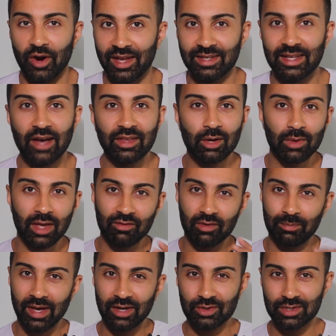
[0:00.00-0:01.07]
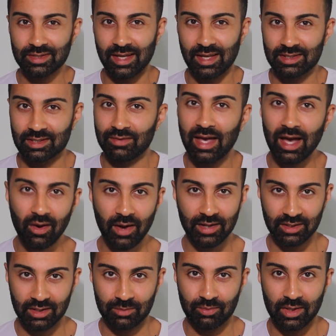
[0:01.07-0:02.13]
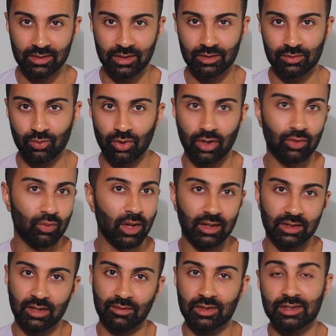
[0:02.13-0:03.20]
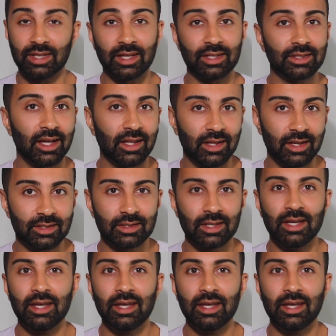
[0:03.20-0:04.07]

Alright, now that we have a better sense of how antidepressants work relative to psychedelics,